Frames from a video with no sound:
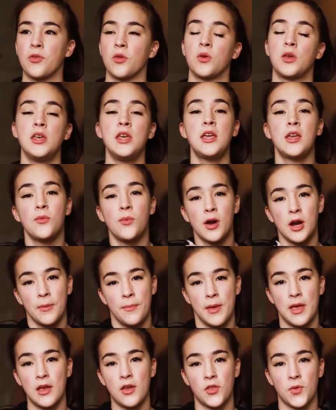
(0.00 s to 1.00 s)
So he can wear
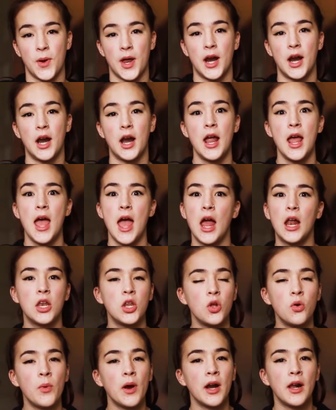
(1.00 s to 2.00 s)
a pink sweater and
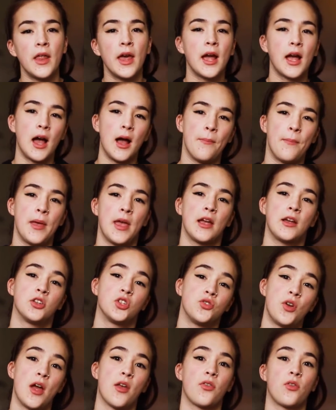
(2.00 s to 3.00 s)
you'll wear like a pink
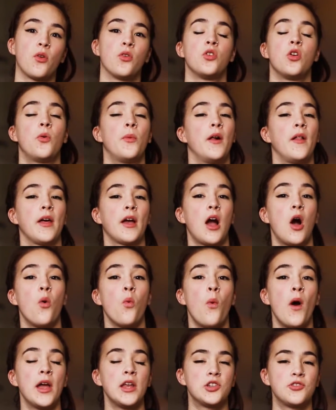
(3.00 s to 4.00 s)
dress, or you'll wear like a
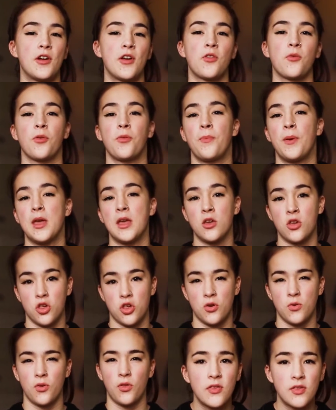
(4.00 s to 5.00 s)
white dress with pink
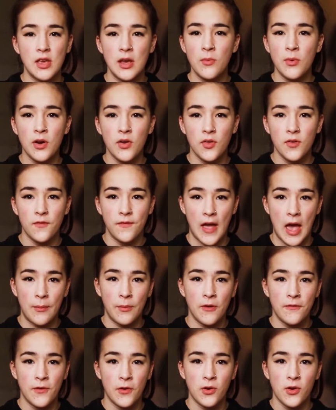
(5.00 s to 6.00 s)
shoes. The same works in
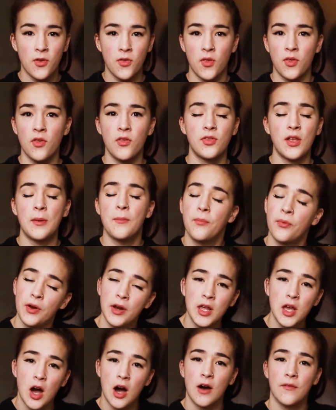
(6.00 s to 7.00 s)
family photos. This is done
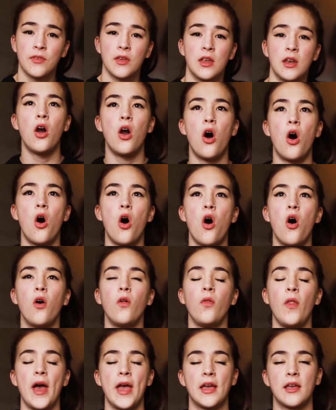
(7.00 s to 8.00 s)
pretty often. They're
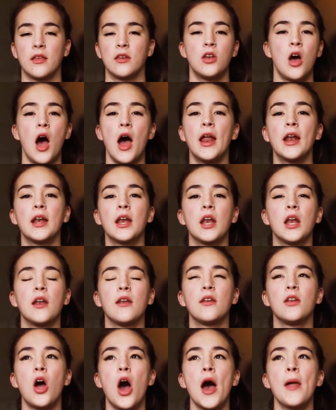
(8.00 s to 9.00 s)
all like
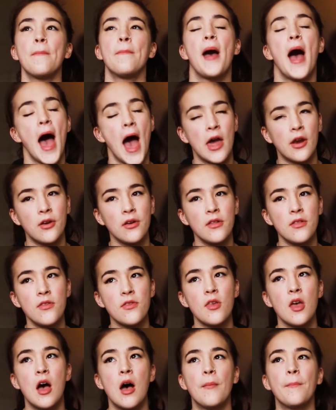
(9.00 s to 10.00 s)
not
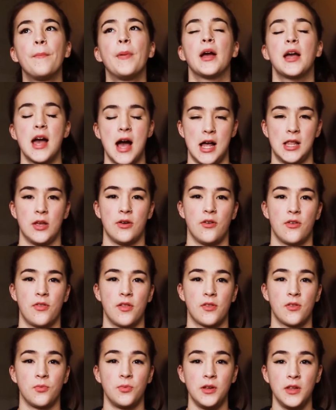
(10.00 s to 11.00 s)
patterns, but colors.
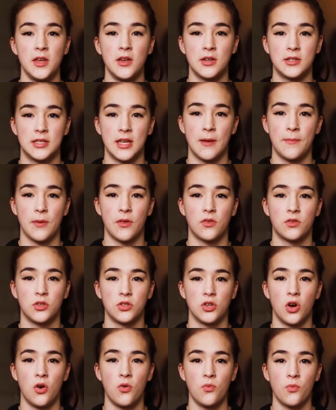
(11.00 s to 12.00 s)
That's a really good tip, is
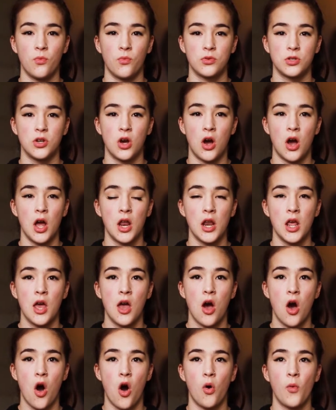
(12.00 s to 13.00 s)
to not
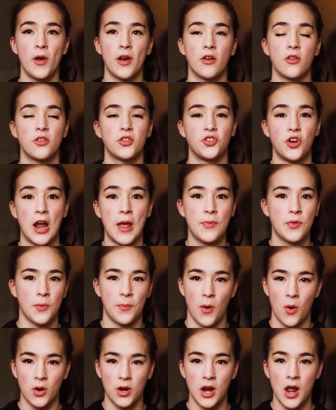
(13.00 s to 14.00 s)
all wear stripes or
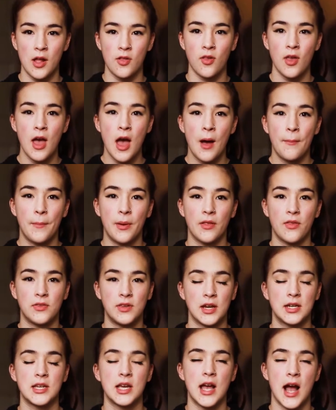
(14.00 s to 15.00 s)
polka dots, but
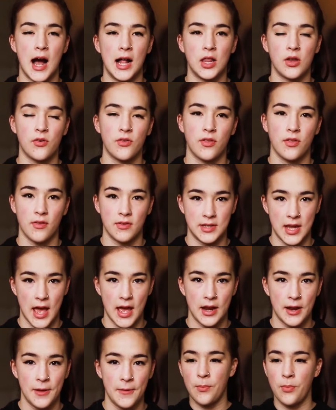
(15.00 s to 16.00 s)
stick to colors
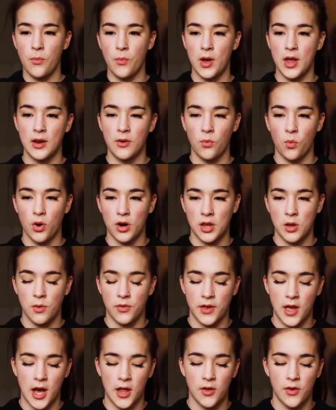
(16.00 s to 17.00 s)
instead. When working
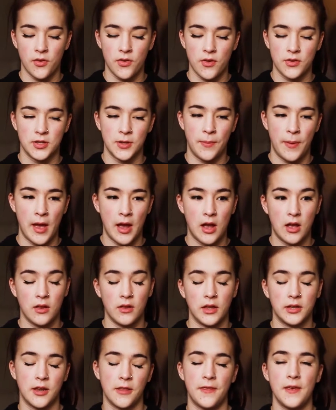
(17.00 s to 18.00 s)
with colors is to pick,
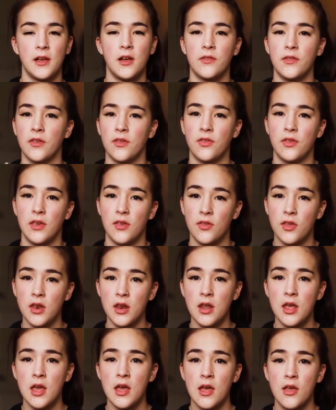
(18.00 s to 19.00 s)
like, to think of the
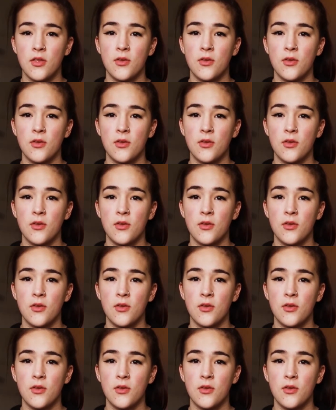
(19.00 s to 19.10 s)
season.